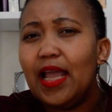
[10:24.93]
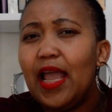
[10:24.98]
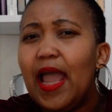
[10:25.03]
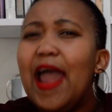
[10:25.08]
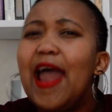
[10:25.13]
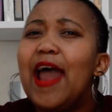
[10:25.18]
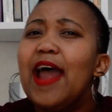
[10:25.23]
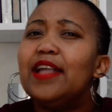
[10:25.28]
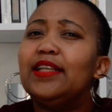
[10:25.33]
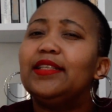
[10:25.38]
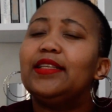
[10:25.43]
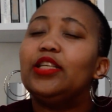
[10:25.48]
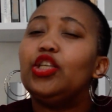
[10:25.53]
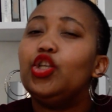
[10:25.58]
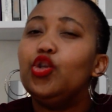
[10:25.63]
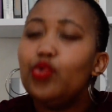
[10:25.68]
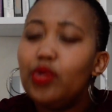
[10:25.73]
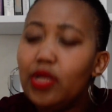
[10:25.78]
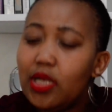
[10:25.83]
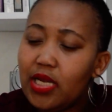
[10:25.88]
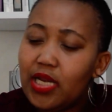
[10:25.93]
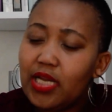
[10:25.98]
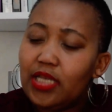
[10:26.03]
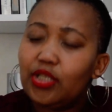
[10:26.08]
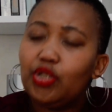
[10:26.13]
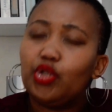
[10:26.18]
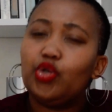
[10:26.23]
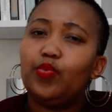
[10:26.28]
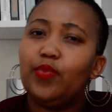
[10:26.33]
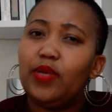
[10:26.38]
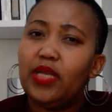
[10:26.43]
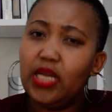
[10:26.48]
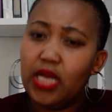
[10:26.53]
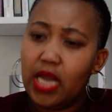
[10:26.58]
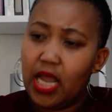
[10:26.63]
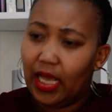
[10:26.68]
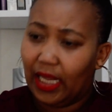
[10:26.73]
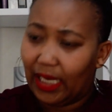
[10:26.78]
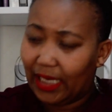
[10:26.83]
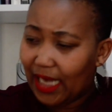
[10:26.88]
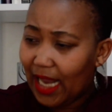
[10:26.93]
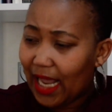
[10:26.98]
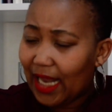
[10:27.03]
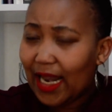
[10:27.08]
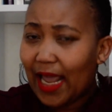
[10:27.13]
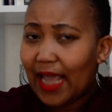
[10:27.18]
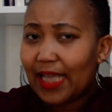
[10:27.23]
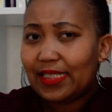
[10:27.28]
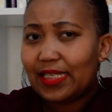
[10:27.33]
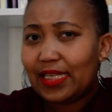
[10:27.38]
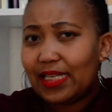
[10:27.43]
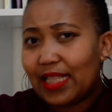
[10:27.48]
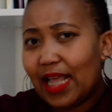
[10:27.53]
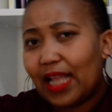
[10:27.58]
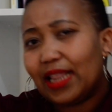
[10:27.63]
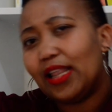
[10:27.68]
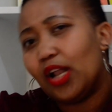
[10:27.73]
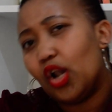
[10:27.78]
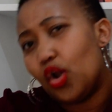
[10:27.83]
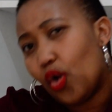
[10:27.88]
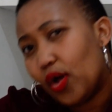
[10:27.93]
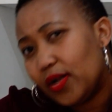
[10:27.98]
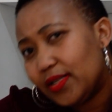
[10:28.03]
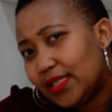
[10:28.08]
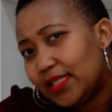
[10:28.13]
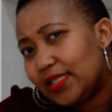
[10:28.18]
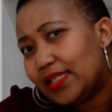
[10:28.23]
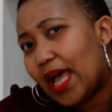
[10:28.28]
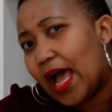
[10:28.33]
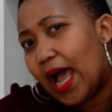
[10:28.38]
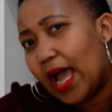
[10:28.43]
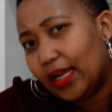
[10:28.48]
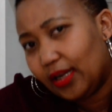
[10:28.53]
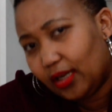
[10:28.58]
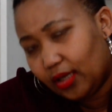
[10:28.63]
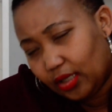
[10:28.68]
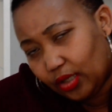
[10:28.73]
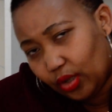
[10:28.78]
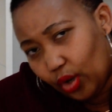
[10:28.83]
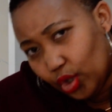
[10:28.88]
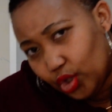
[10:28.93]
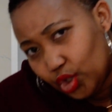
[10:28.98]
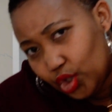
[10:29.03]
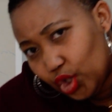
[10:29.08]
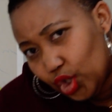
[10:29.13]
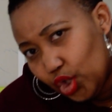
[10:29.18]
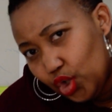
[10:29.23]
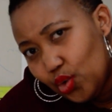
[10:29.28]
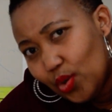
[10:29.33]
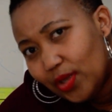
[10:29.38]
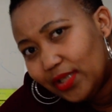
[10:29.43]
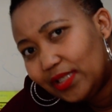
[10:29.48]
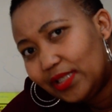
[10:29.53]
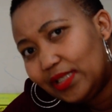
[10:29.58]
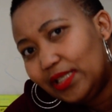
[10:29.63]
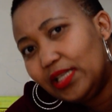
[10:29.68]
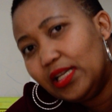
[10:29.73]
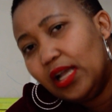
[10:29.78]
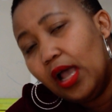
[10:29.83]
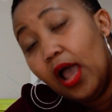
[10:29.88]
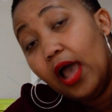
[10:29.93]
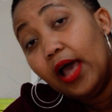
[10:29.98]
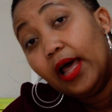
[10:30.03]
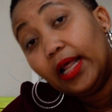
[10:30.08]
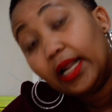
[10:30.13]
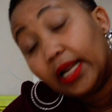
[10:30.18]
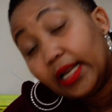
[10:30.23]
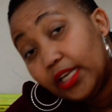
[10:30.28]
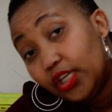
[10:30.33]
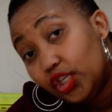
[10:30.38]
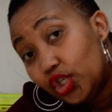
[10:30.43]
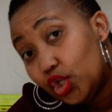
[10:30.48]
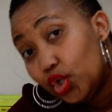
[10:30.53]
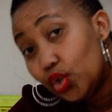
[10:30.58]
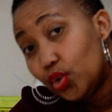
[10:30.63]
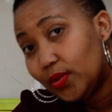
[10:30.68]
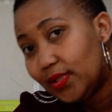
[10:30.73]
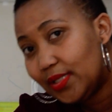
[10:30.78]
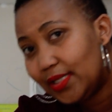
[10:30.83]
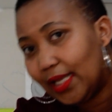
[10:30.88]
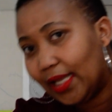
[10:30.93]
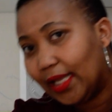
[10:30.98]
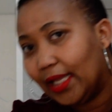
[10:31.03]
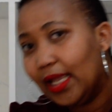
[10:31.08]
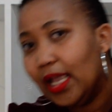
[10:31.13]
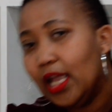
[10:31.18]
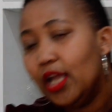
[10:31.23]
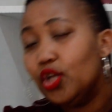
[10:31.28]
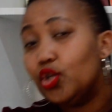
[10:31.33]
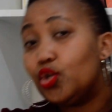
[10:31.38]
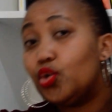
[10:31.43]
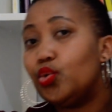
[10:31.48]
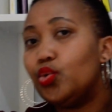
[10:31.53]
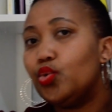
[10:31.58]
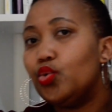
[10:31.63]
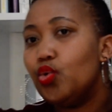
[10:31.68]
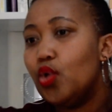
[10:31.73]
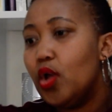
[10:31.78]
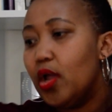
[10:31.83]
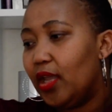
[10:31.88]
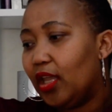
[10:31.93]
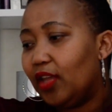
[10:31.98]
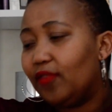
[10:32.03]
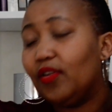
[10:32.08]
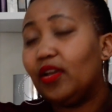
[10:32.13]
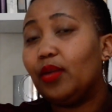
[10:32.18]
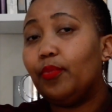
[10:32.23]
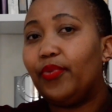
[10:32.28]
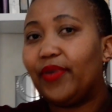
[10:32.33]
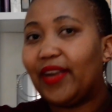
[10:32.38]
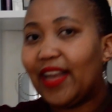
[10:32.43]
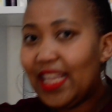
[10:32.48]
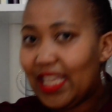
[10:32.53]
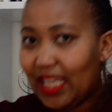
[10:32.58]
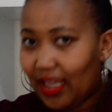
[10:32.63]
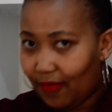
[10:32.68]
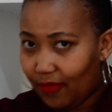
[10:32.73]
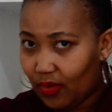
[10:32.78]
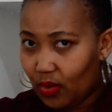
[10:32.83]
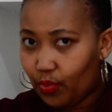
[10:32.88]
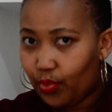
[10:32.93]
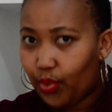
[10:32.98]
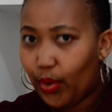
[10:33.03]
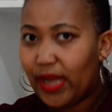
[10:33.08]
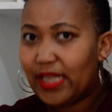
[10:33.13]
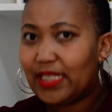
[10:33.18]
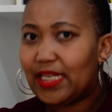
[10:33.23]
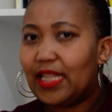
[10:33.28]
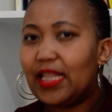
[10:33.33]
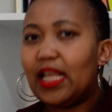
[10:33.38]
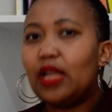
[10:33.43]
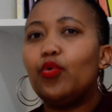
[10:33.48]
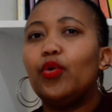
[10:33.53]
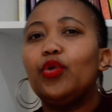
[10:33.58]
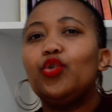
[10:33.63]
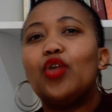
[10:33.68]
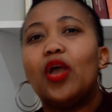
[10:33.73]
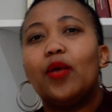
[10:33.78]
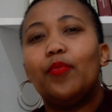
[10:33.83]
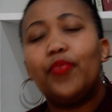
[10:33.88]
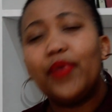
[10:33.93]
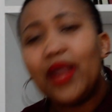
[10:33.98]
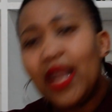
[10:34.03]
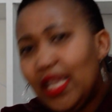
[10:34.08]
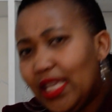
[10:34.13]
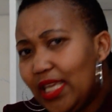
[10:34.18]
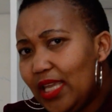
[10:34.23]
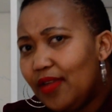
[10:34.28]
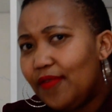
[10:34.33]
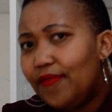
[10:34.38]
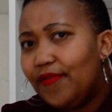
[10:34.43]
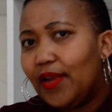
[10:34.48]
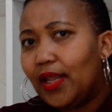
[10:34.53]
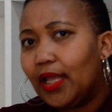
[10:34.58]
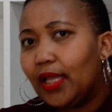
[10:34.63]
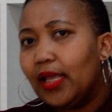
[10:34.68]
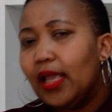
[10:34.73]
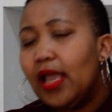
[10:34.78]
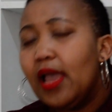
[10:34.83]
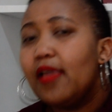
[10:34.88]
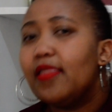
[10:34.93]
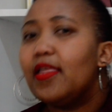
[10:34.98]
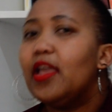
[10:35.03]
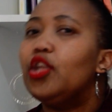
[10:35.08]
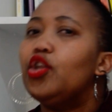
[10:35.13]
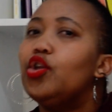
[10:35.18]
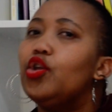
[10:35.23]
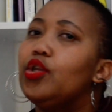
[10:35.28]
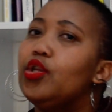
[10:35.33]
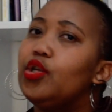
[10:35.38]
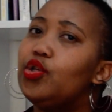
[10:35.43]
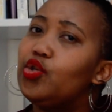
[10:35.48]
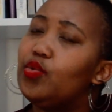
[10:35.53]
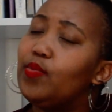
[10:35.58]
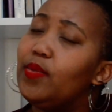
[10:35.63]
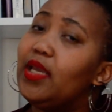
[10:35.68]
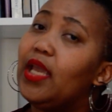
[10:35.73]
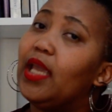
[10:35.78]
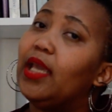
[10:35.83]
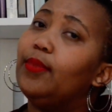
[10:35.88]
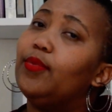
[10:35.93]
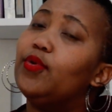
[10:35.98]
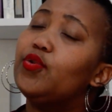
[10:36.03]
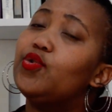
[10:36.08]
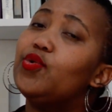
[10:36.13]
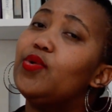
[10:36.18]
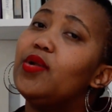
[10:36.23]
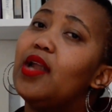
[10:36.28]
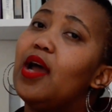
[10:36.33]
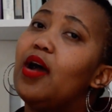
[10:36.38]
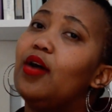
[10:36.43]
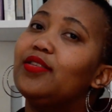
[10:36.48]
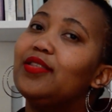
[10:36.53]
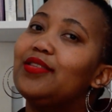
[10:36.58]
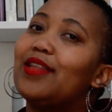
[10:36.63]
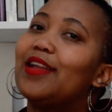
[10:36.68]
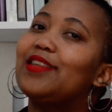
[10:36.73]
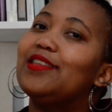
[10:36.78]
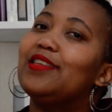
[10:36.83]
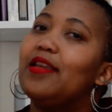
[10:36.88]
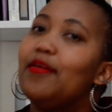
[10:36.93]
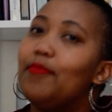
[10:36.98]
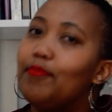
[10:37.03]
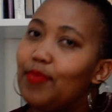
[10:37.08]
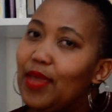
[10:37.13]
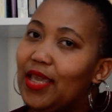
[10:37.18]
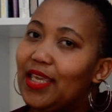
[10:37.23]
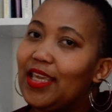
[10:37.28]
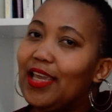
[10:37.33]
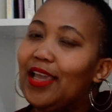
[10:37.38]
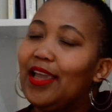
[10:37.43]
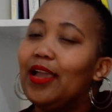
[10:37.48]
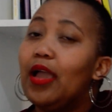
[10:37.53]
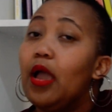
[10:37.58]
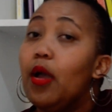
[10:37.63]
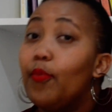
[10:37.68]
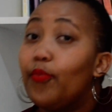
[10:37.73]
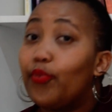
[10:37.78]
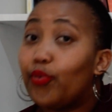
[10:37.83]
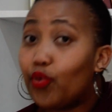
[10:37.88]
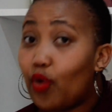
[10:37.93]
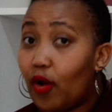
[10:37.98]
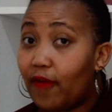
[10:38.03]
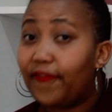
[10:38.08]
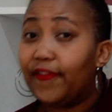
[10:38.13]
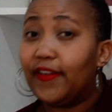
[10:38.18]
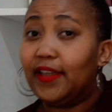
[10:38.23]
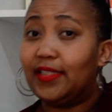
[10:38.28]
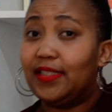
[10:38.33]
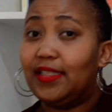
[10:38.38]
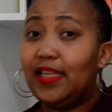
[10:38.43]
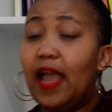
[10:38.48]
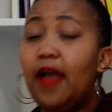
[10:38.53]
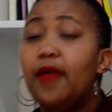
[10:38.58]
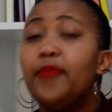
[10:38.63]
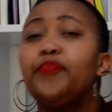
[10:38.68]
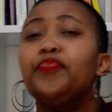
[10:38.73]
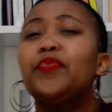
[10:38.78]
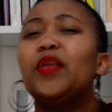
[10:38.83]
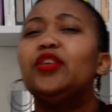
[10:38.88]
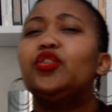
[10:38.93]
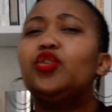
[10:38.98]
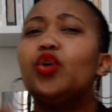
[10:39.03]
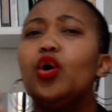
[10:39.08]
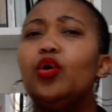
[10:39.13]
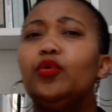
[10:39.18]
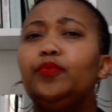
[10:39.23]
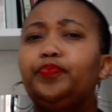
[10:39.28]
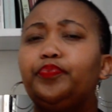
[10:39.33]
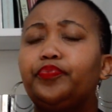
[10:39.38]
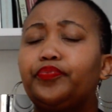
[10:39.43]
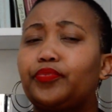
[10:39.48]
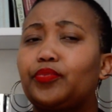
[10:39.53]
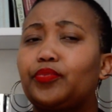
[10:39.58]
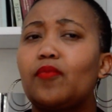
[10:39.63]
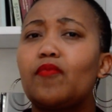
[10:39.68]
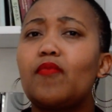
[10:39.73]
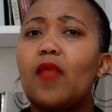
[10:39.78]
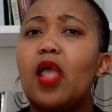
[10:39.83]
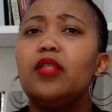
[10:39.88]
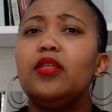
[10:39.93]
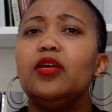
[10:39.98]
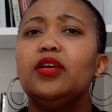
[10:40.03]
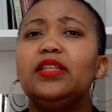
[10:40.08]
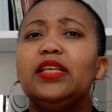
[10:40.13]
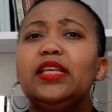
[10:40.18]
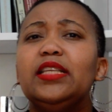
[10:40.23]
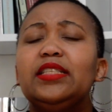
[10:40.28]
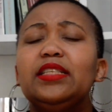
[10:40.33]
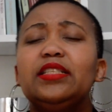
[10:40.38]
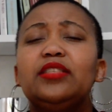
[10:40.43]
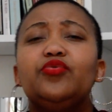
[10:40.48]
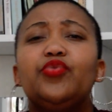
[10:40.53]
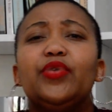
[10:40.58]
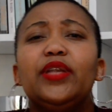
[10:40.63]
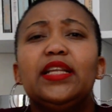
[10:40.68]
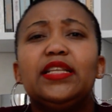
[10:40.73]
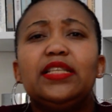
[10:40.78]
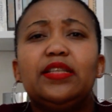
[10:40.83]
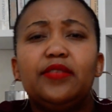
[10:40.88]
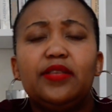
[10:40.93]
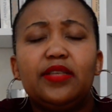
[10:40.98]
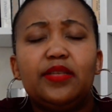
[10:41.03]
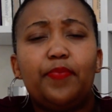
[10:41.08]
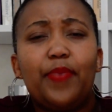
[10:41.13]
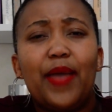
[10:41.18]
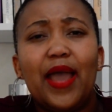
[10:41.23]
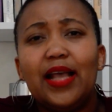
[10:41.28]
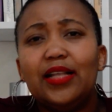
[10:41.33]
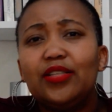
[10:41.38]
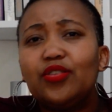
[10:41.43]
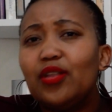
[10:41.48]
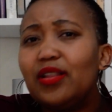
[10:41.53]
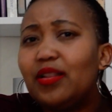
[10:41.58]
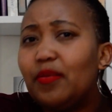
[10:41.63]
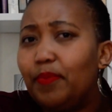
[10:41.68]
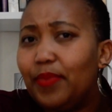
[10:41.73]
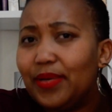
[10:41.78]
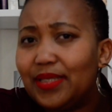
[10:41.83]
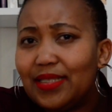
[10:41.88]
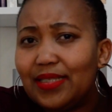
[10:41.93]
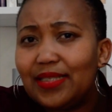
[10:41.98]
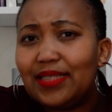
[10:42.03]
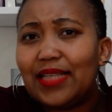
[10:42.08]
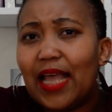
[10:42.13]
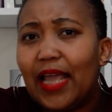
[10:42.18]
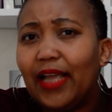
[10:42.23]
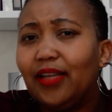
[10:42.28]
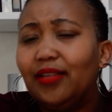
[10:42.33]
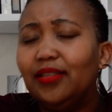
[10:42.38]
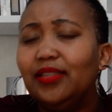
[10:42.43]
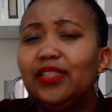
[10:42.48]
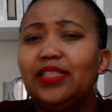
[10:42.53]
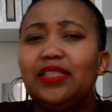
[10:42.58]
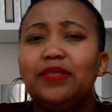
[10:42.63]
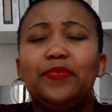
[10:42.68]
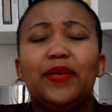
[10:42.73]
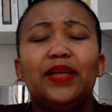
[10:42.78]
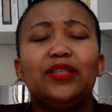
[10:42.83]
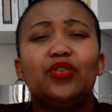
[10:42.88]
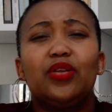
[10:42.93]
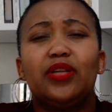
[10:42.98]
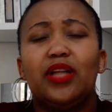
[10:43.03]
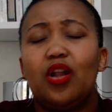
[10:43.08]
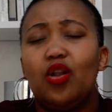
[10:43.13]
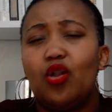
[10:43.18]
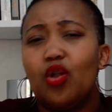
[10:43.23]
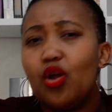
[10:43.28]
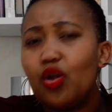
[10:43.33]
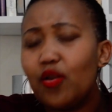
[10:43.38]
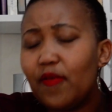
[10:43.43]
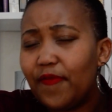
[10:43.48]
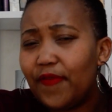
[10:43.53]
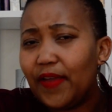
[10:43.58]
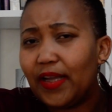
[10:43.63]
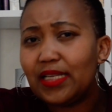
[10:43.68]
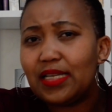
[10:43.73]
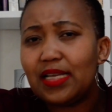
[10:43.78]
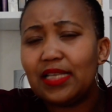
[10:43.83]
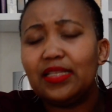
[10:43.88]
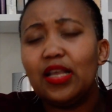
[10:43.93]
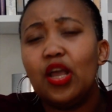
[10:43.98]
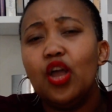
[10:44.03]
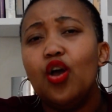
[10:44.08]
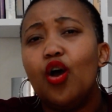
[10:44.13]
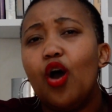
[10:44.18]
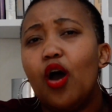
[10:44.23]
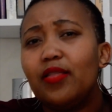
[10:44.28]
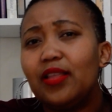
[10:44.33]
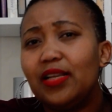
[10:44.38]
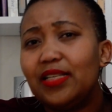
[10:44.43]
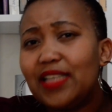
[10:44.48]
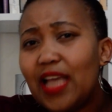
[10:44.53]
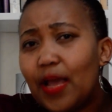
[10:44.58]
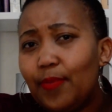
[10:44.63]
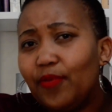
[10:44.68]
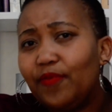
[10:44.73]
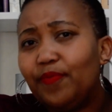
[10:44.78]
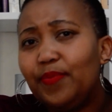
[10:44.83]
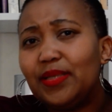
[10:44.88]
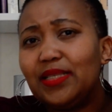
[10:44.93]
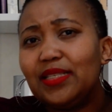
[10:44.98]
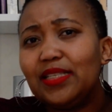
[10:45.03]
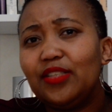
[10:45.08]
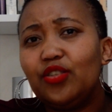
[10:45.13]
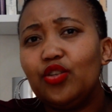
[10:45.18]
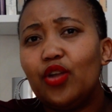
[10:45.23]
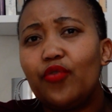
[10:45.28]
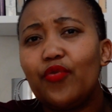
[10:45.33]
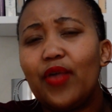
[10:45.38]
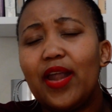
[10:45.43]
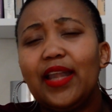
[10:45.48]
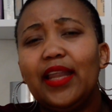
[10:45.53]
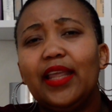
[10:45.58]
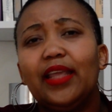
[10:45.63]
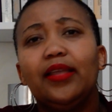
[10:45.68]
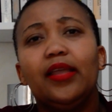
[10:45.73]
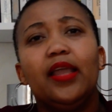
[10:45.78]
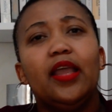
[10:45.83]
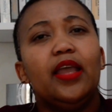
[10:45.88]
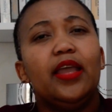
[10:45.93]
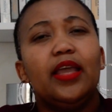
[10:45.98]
And you need to be realizing that the losses are continuously reducing to even break even point. And then when you're break evening, then you need to be able to now start making profits. Yeah, so that it really depends on the business cycle. It depends on a lot of factors, on the type of business you're running.